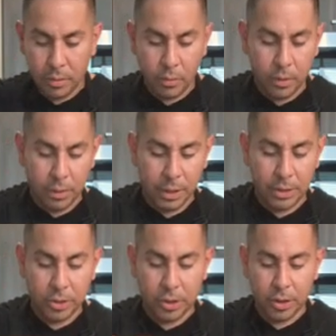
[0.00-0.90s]
Want to make
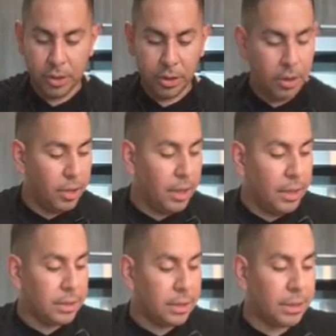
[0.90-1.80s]
sure
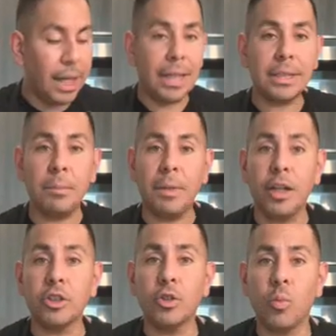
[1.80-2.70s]
it's nice,
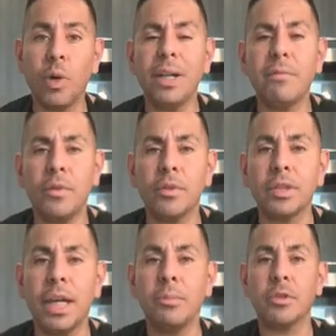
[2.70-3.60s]
about 1 full
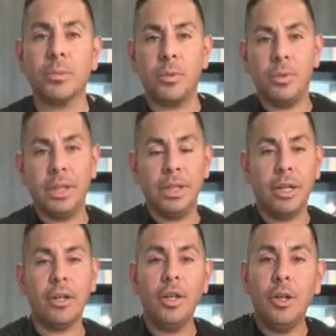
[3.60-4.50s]
tablespoon in there.